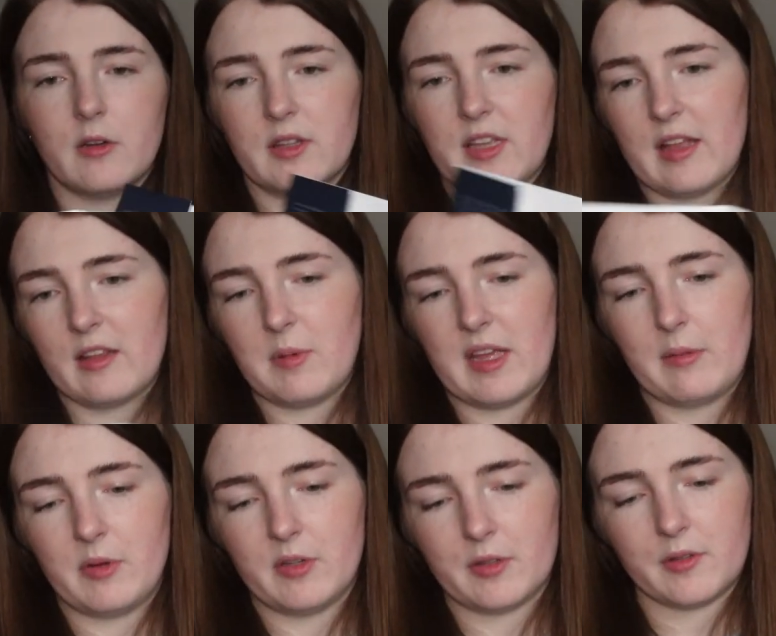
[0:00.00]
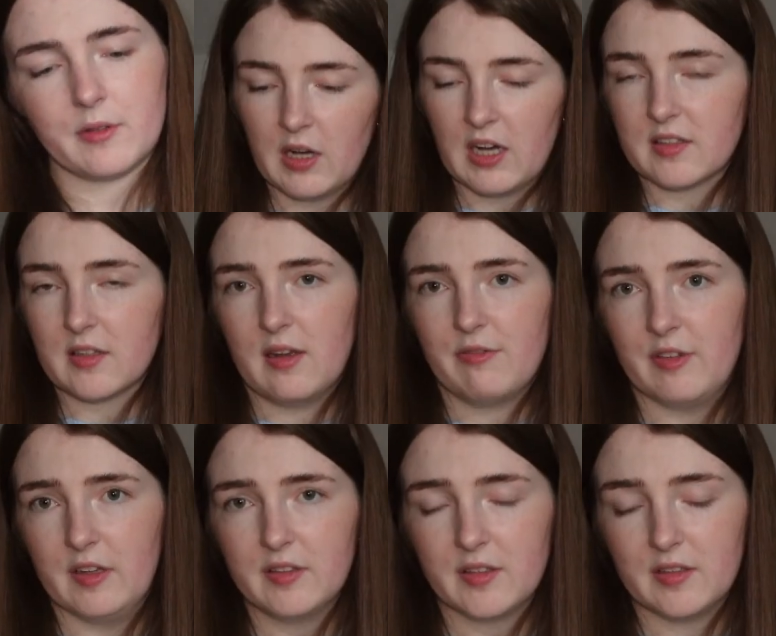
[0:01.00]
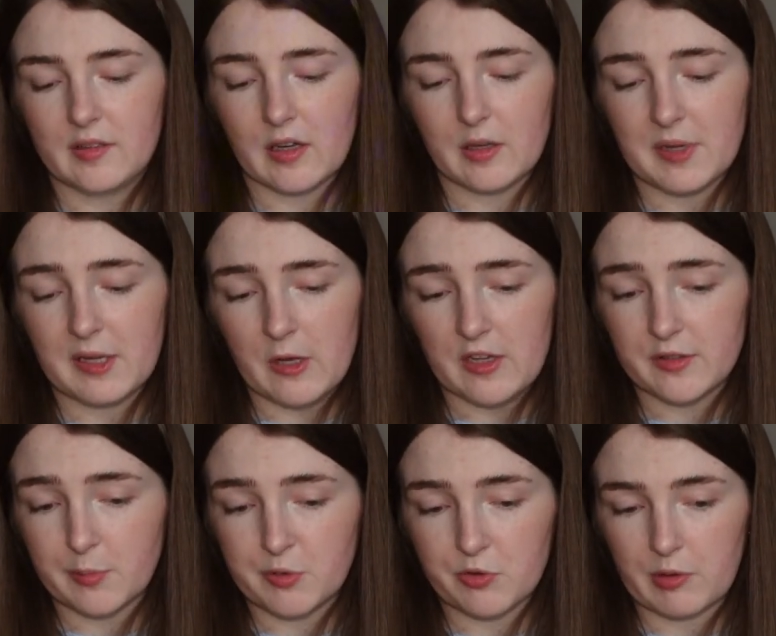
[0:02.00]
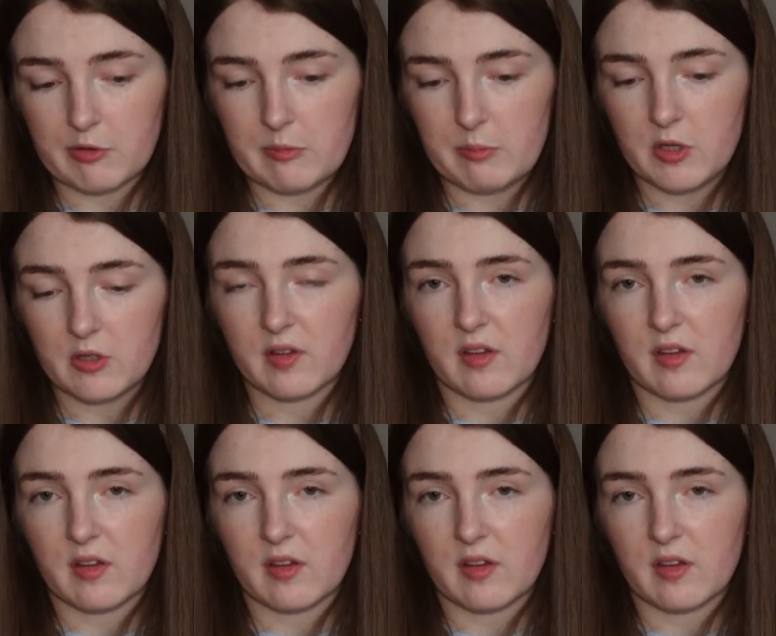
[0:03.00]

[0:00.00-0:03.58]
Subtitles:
on the end papers. I don't know if this is going to be a subscription box,